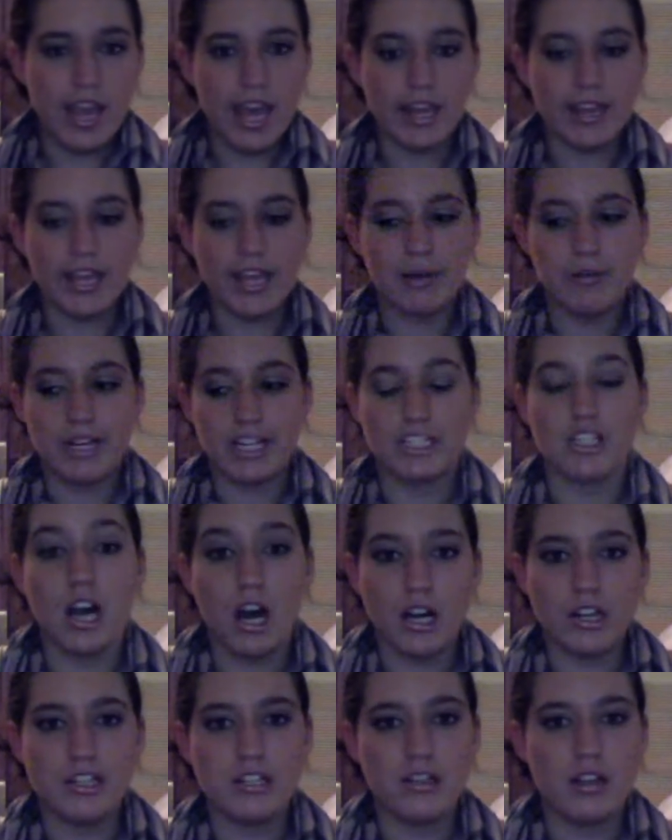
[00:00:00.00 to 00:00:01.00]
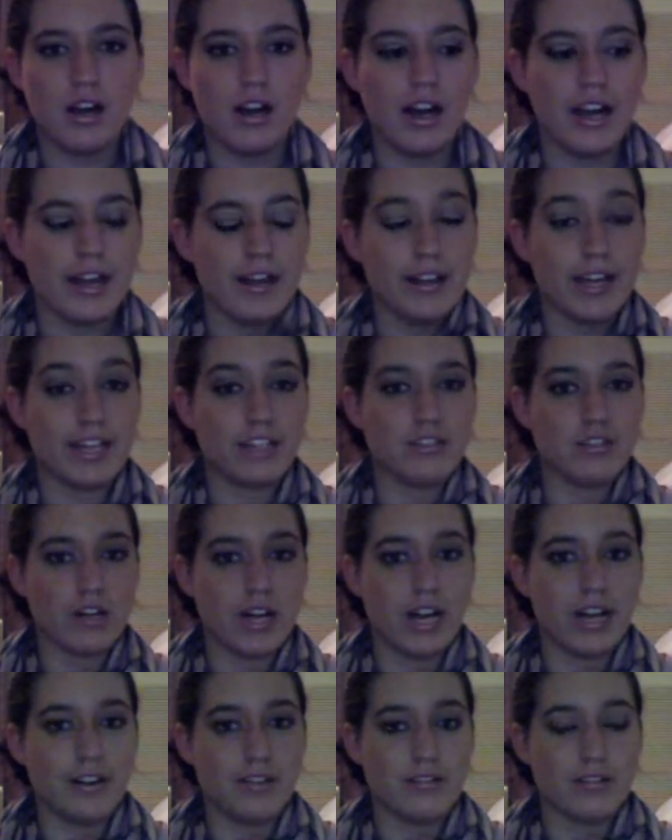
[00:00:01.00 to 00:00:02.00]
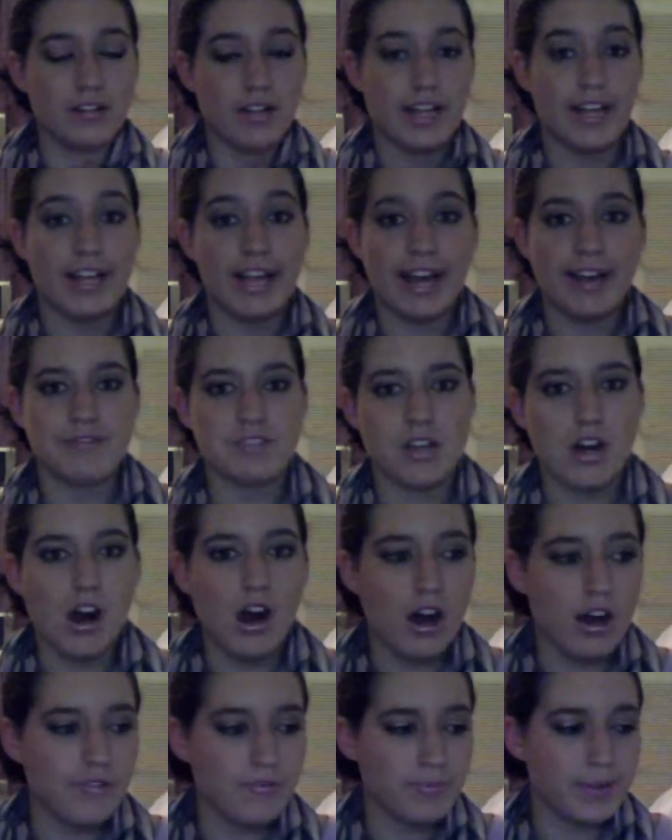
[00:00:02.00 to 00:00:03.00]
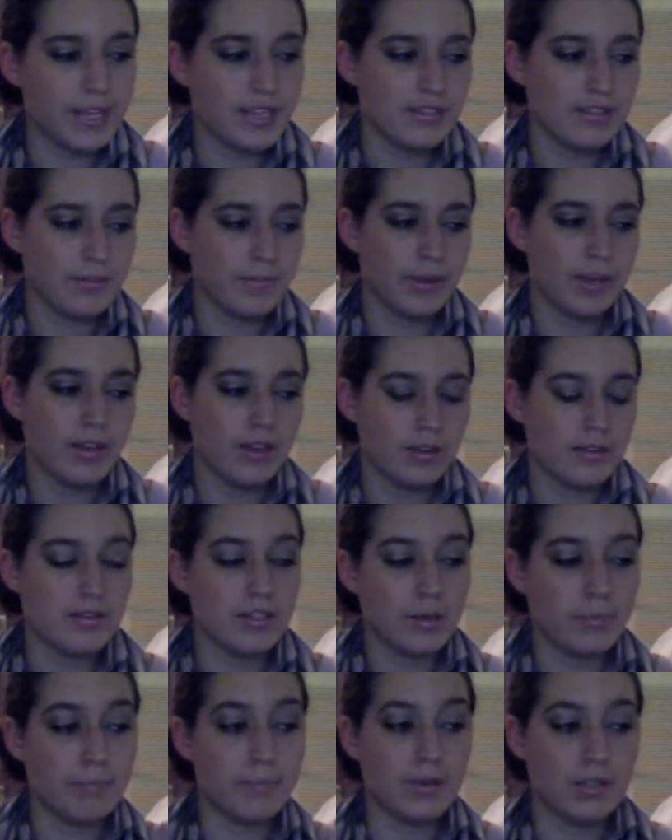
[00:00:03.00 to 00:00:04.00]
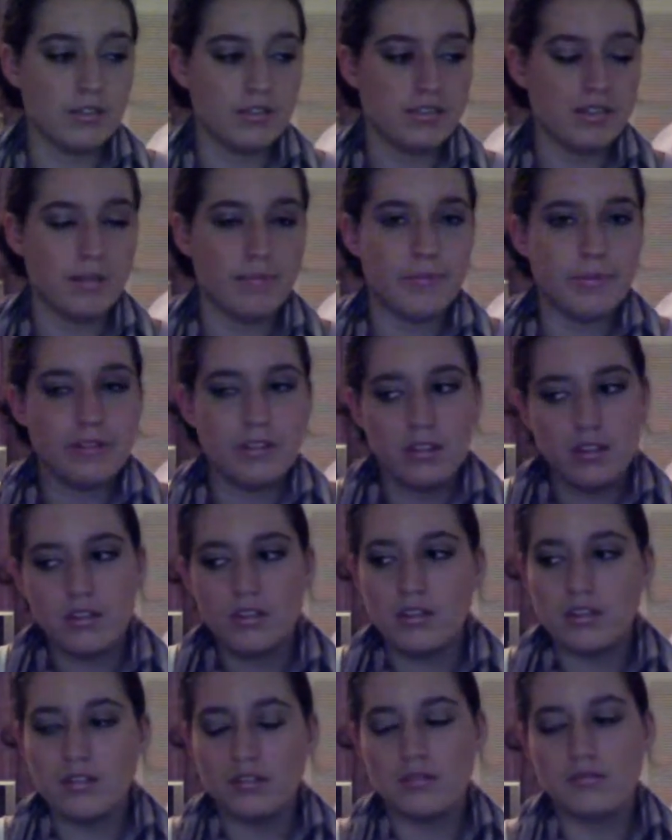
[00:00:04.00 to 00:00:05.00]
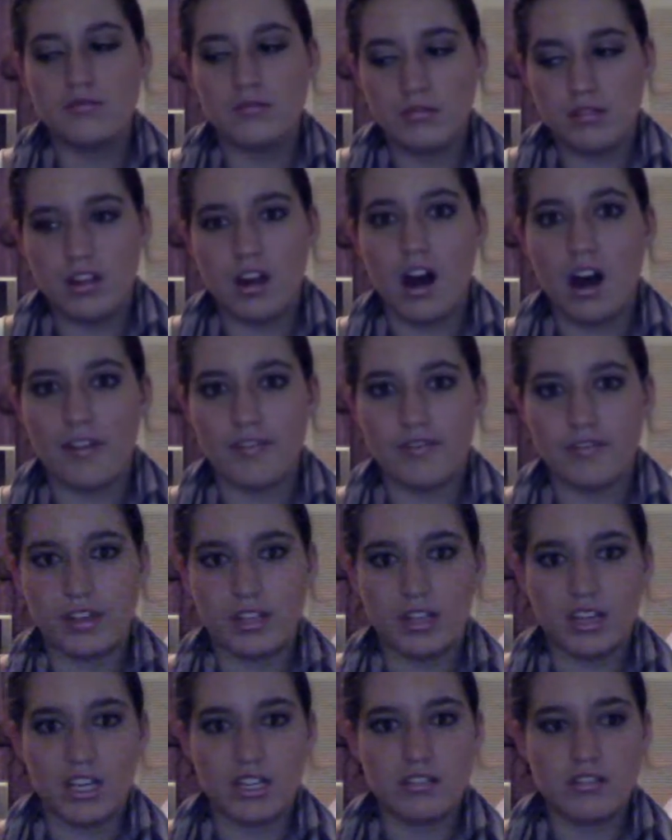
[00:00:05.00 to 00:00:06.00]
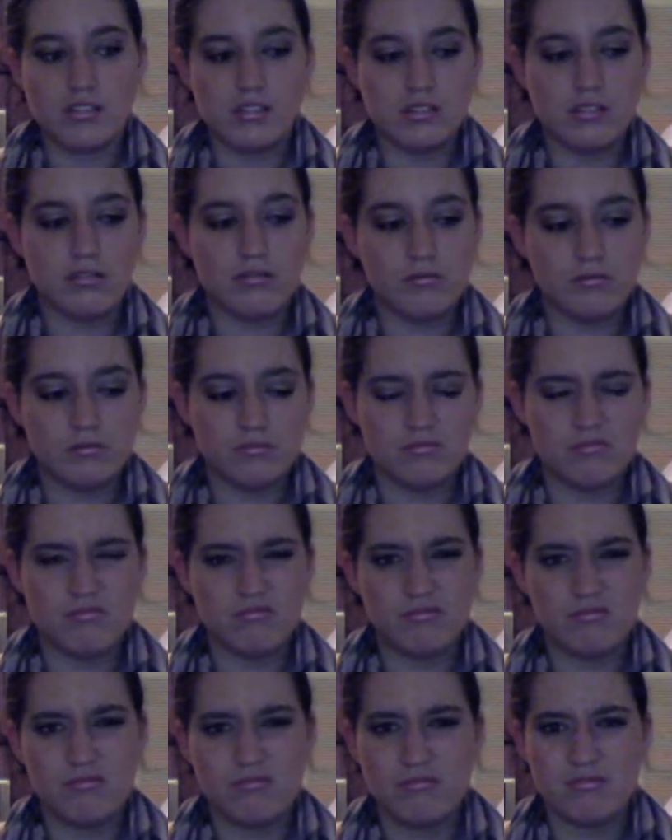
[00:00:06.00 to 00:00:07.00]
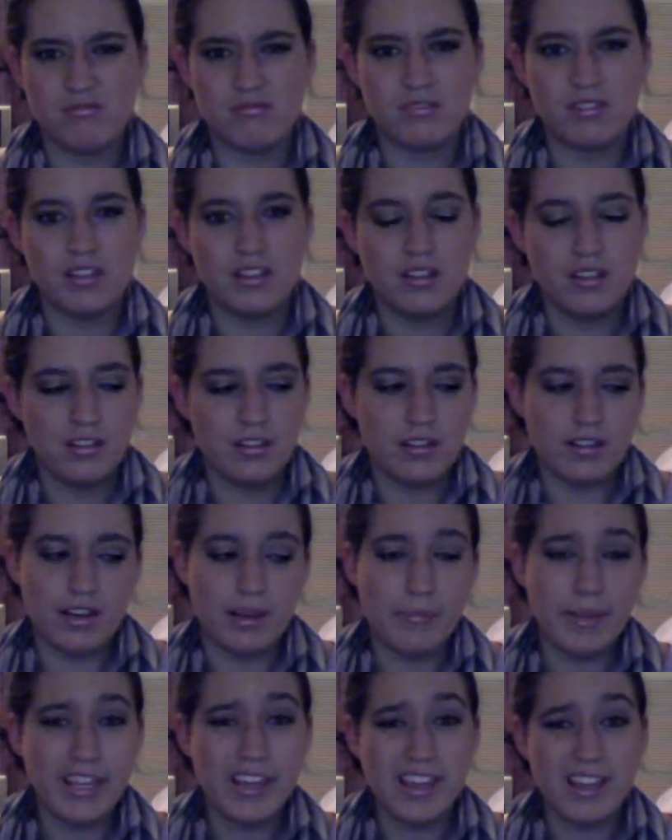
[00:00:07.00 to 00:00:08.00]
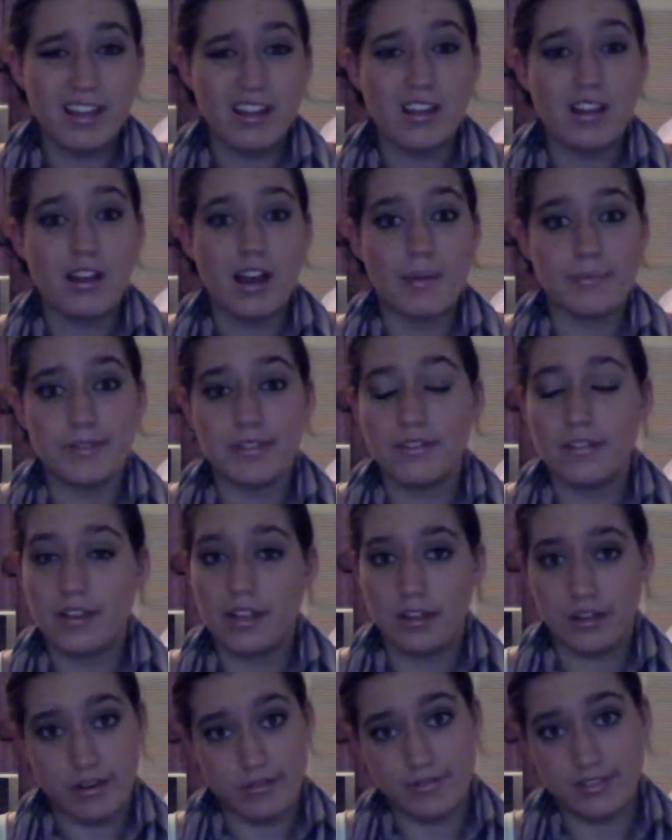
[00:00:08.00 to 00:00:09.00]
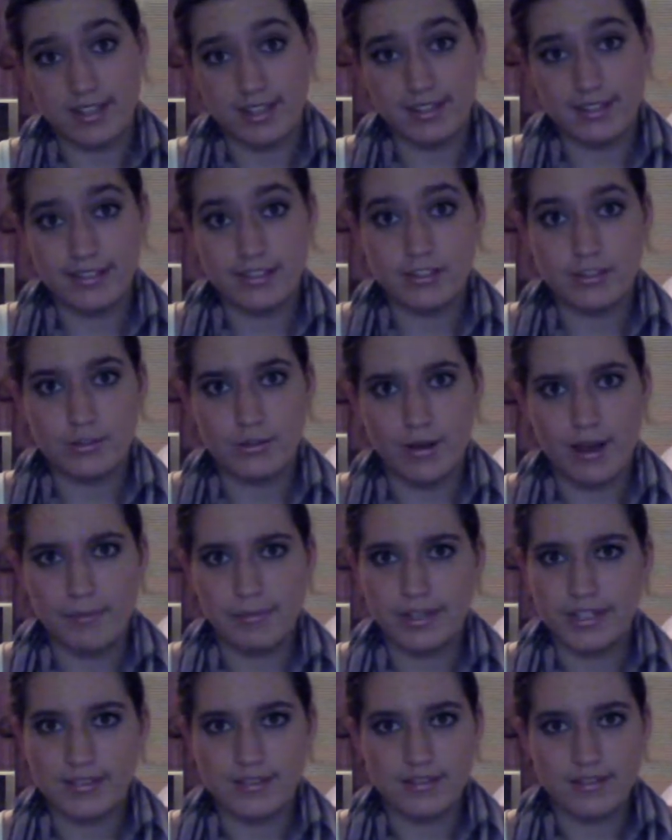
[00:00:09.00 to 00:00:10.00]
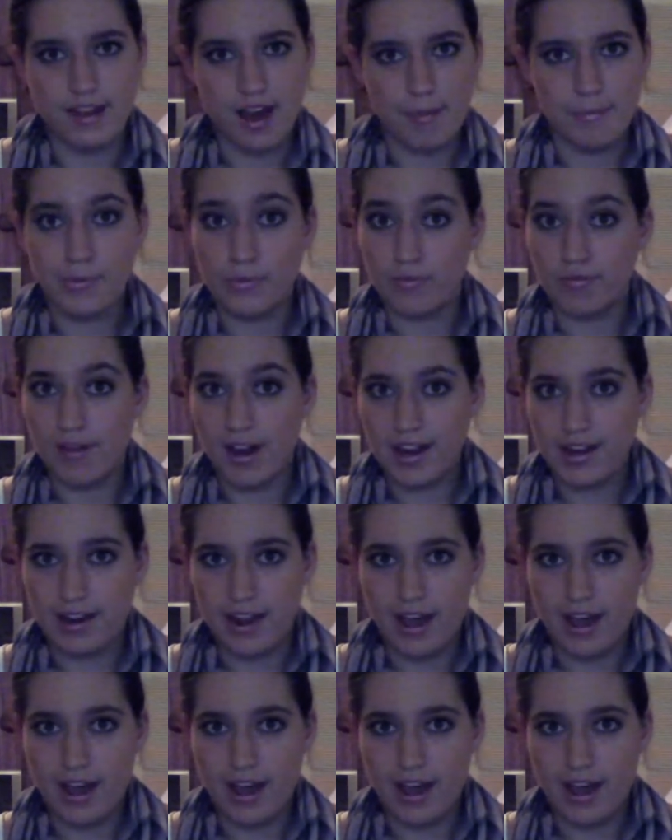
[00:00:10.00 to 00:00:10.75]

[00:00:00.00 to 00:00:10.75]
And like when I talk too long, I like I have to cough because I'm like, it like builds up coughiness. I'm making absolutely no sense, so I'm going to stop right